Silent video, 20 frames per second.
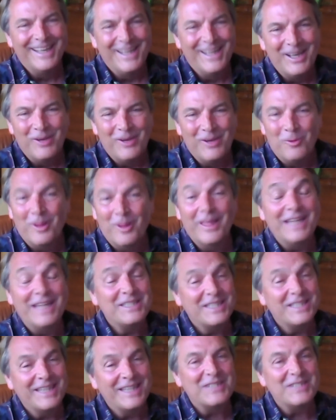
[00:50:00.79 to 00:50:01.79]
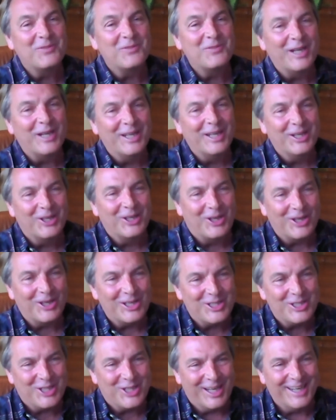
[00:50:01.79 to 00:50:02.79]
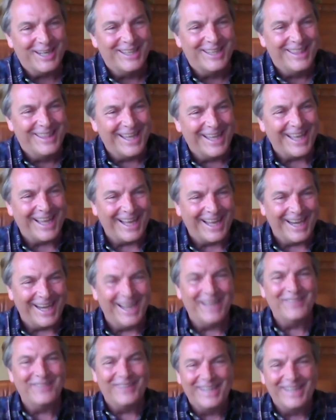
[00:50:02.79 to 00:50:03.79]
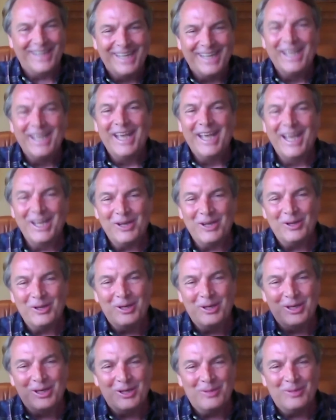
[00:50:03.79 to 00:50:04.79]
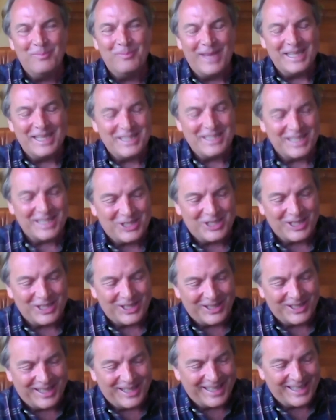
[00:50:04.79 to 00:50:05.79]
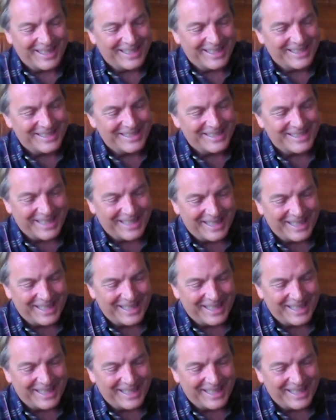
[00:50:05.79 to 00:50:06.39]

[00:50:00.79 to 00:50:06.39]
Well, that's very encouraging. And I mean, your message here is